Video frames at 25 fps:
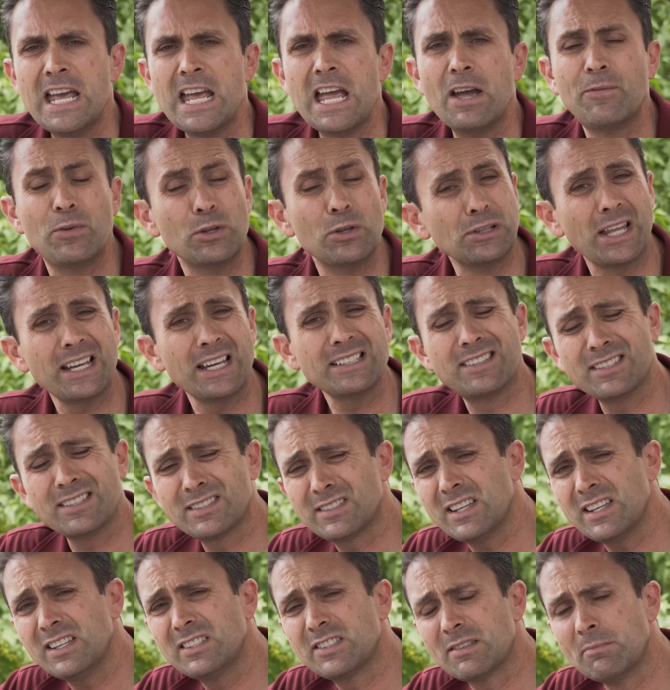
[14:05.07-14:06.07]
If you'd like to
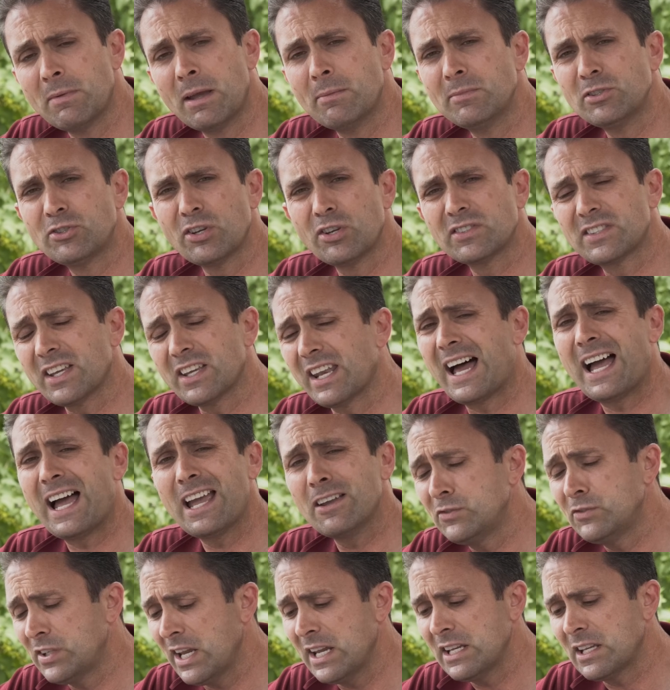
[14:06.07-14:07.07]
see some images that
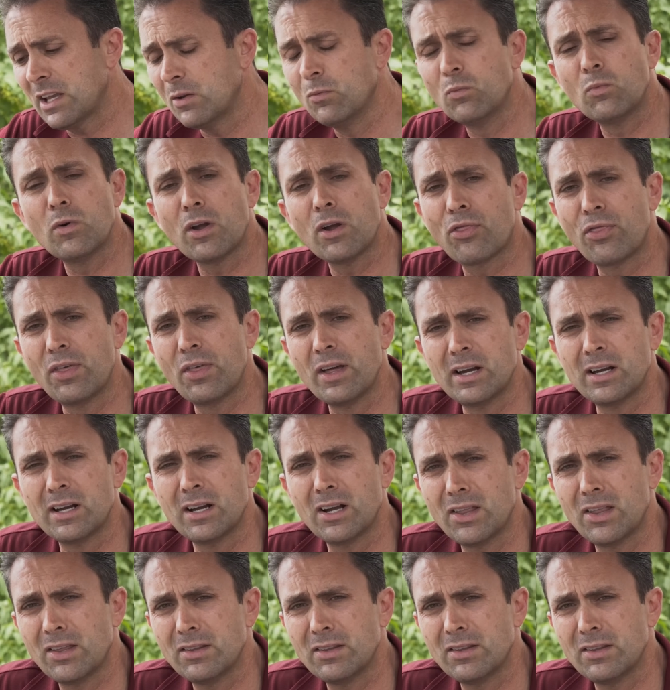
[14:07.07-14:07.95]
I've taken with uh,